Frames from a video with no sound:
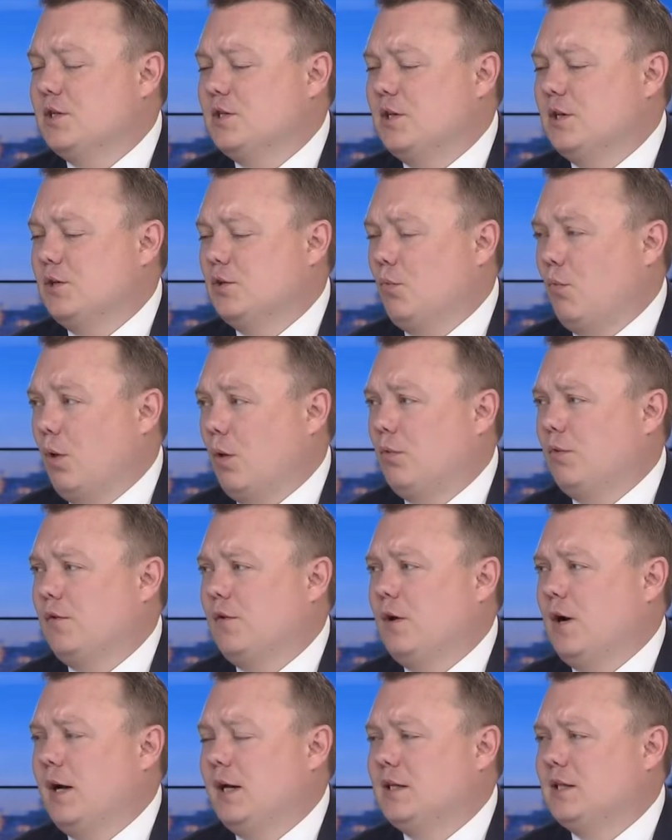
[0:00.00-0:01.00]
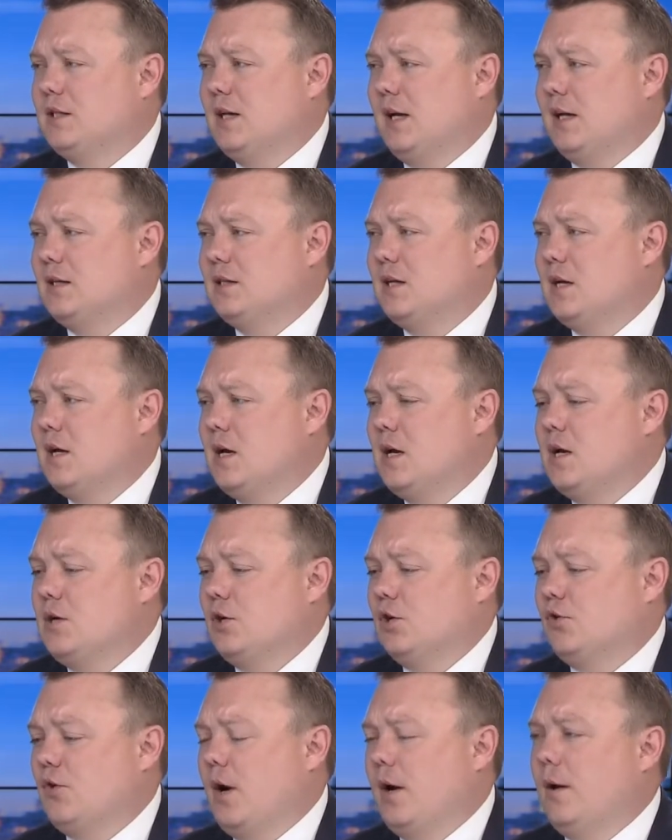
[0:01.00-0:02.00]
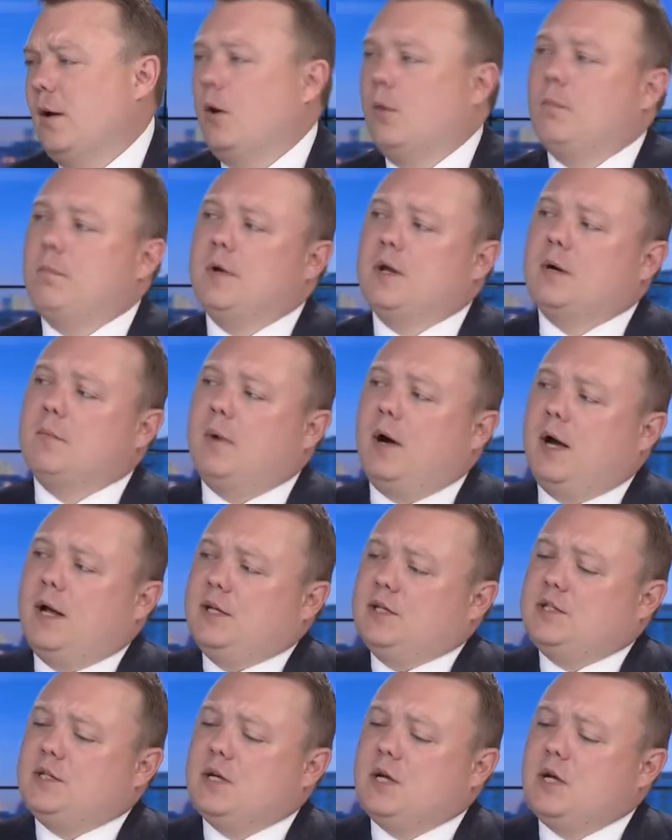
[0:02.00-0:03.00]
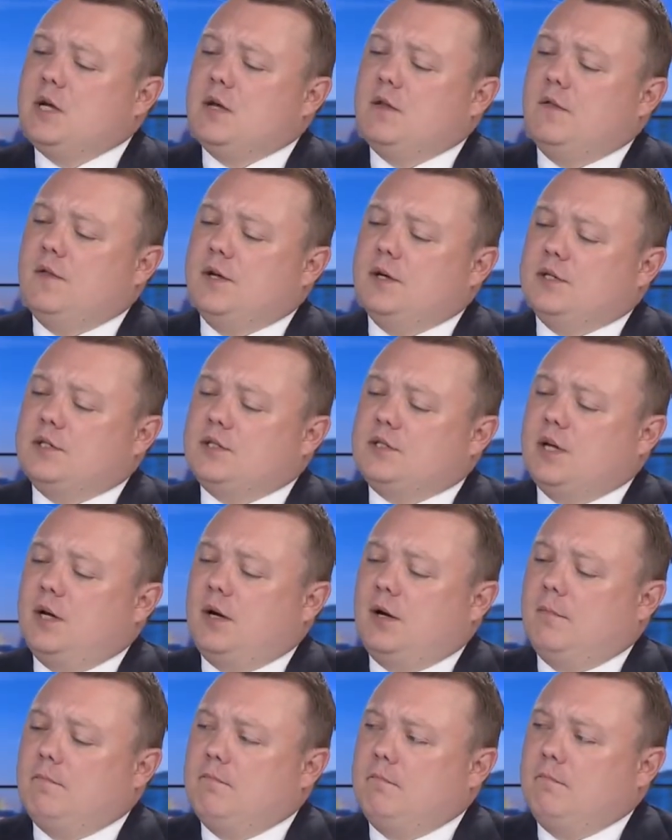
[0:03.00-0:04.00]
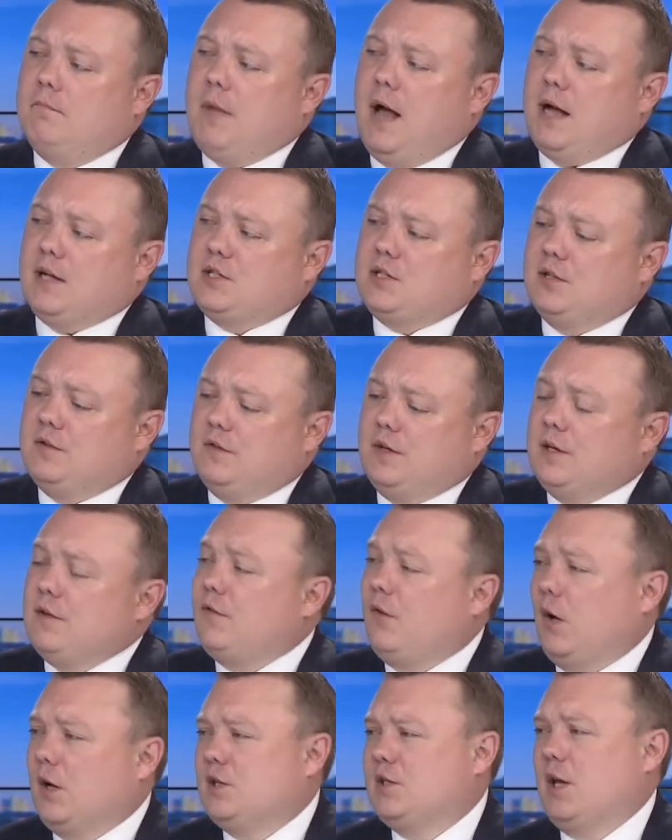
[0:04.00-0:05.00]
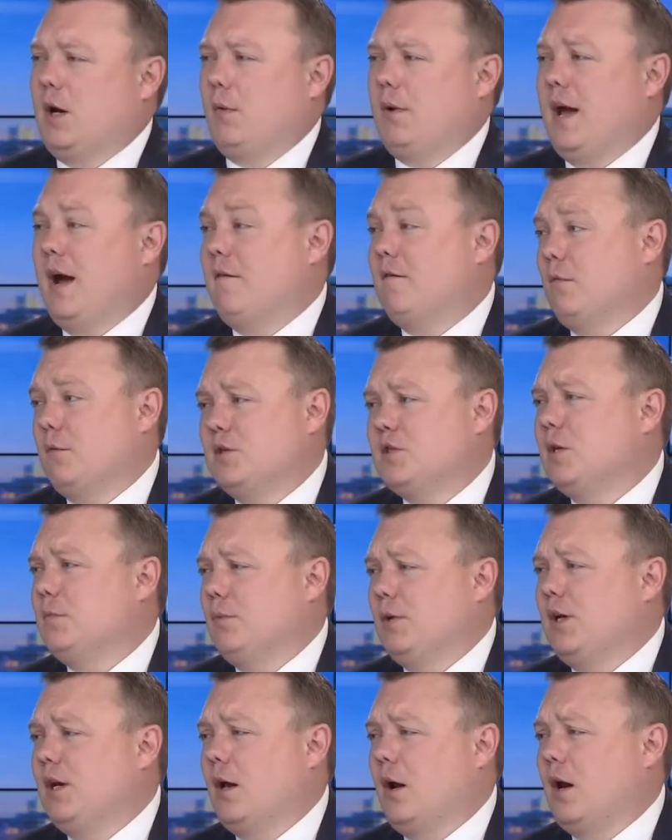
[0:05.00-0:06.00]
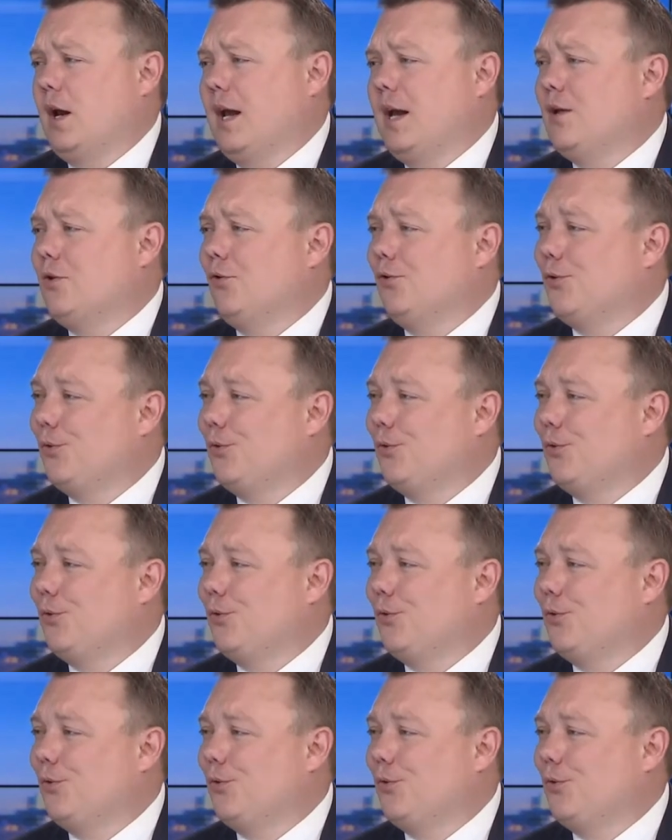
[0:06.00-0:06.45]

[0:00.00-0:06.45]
and to work with the United States to try to help minimize this massive influx that we have that we simply cannot handle.